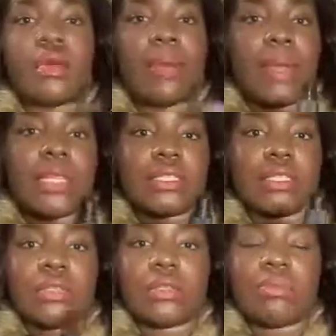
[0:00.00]

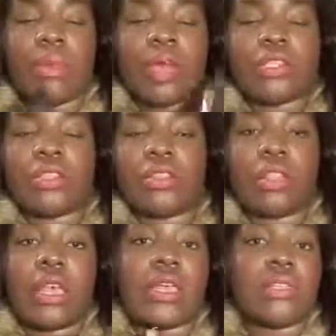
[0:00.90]
amazing my concealer
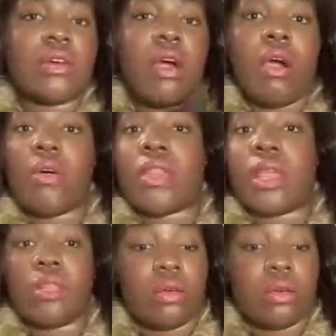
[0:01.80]
lasts all
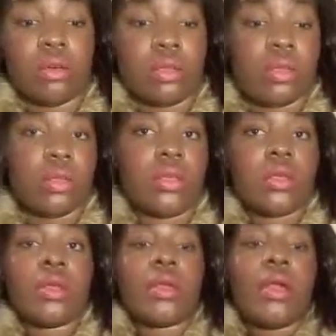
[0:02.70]
day long
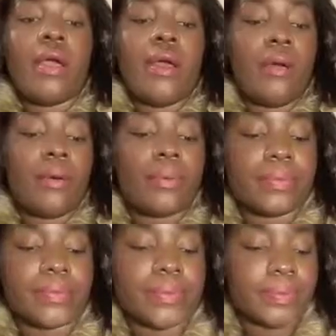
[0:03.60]

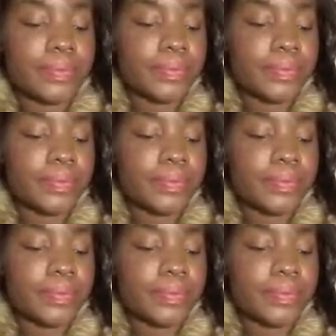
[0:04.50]
um